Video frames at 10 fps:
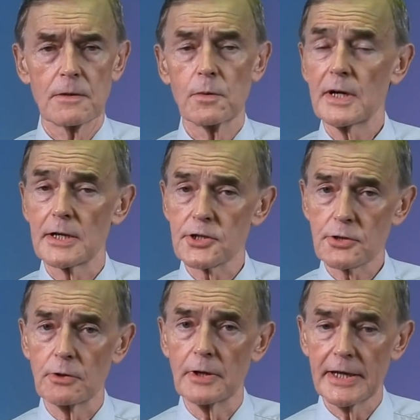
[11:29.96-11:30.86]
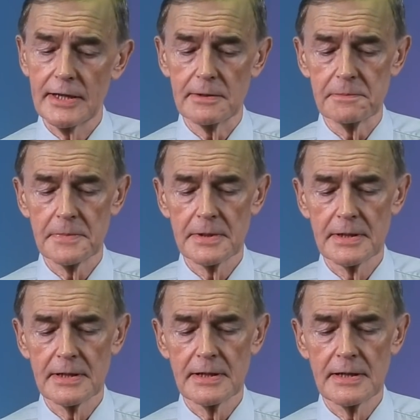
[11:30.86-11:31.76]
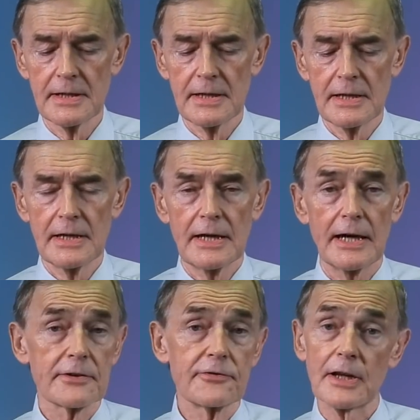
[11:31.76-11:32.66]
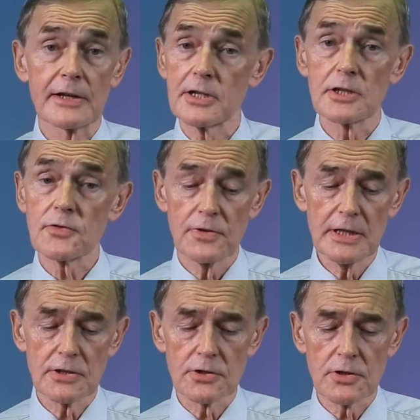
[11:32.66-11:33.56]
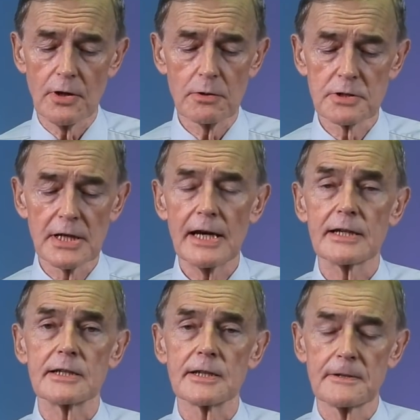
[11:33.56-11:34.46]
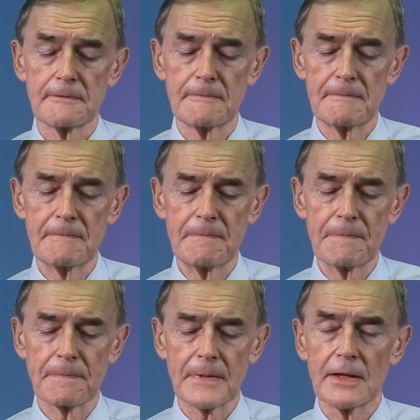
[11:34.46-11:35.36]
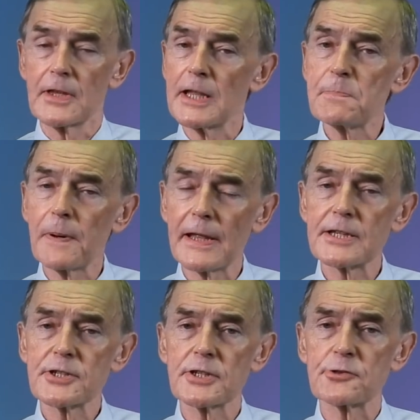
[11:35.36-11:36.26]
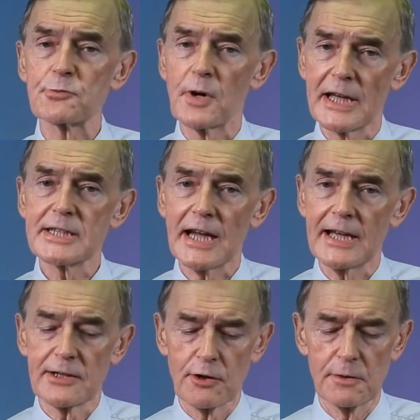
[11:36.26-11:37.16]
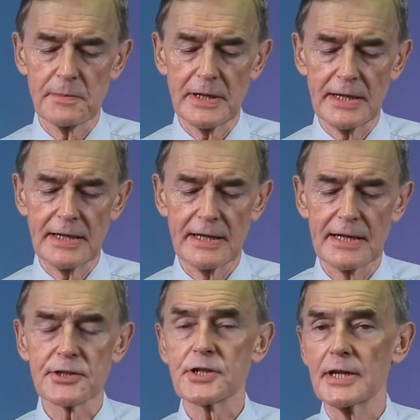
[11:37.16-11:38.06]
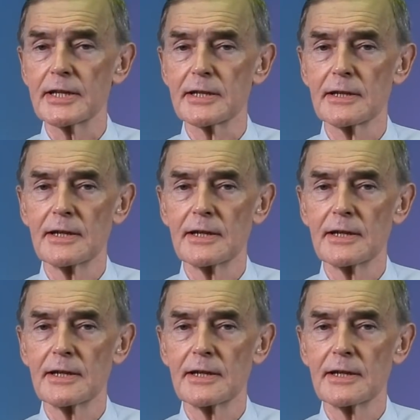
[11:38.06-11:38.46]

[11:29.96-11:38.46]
When I saw him, I fell at his feet as though dead. Then he placed his right hand on me and said,